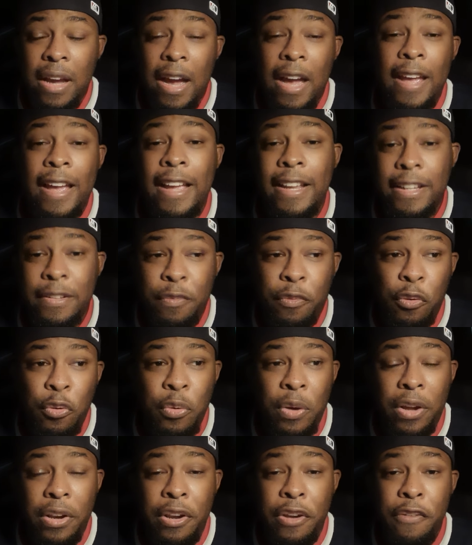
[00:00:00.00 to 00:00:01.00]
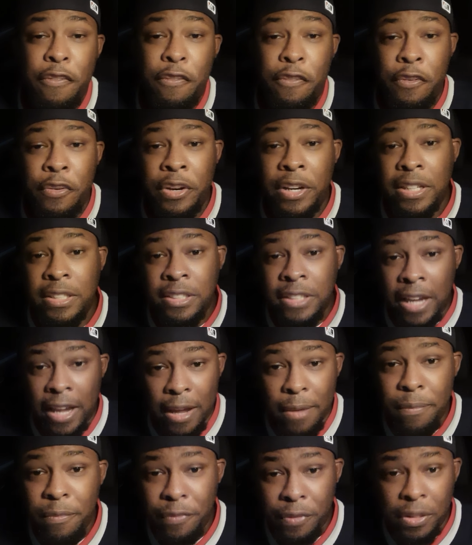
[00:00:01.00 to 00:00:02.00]
I had flew out here for an
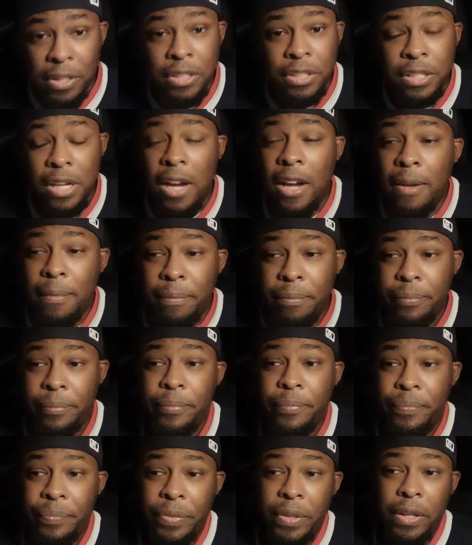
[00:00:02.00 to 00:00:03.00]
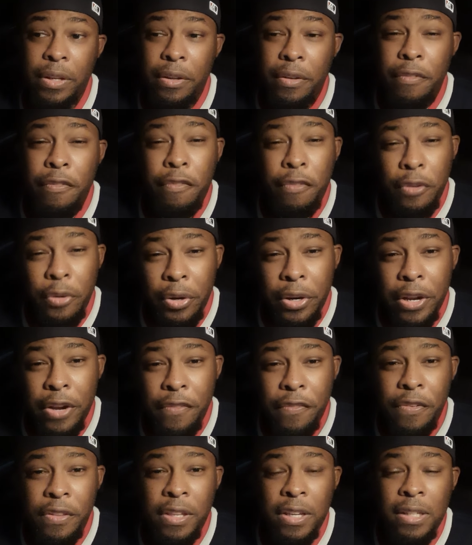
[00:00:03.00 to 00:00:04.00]
exam for the job. Flew out here
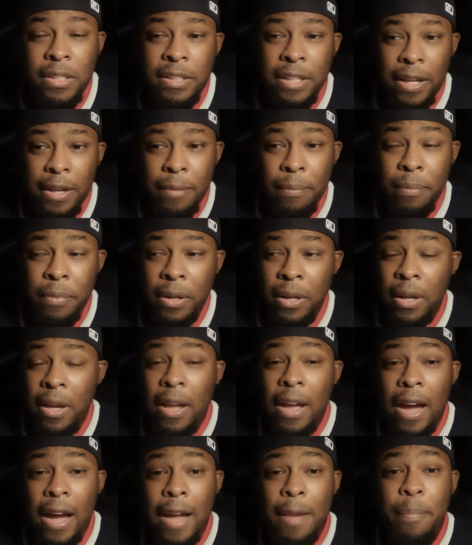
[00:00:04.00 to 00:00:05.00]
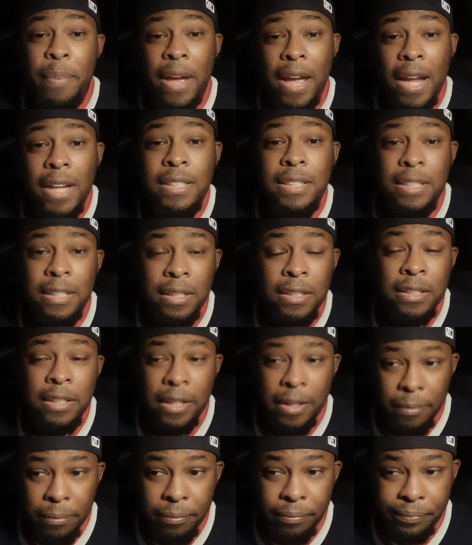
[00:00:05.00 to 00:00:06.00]
for the exam. I had passed the
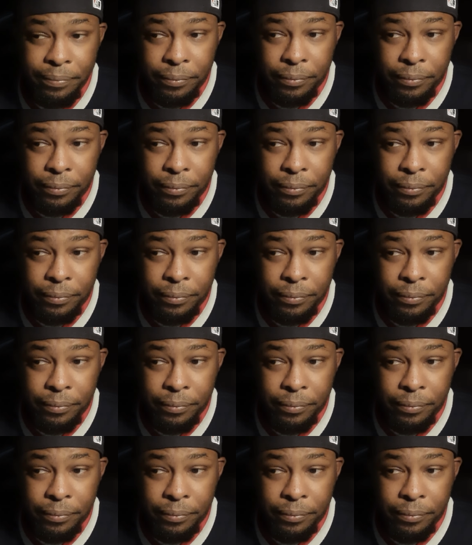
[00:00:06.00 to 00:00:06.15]
exam.